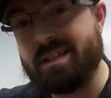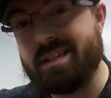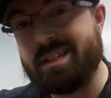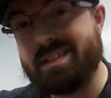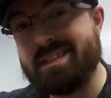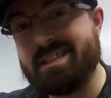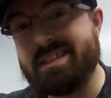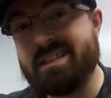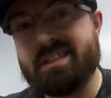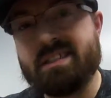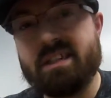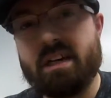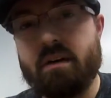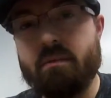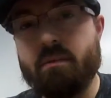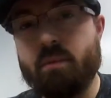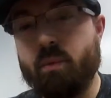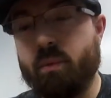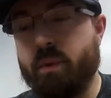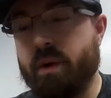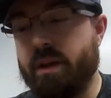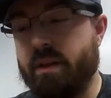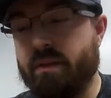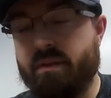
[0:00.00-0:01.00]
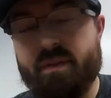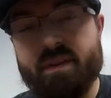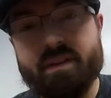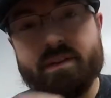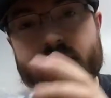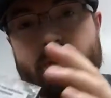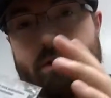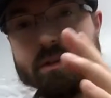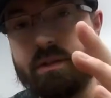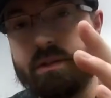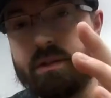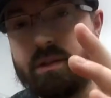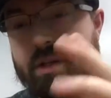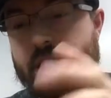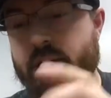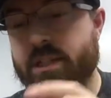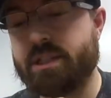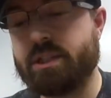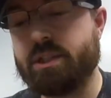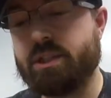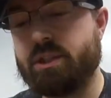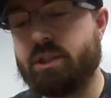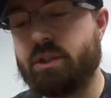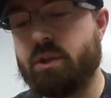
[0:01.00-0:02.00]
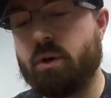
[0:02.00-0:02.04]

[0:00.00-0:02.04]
It doesn't come with physical instructions.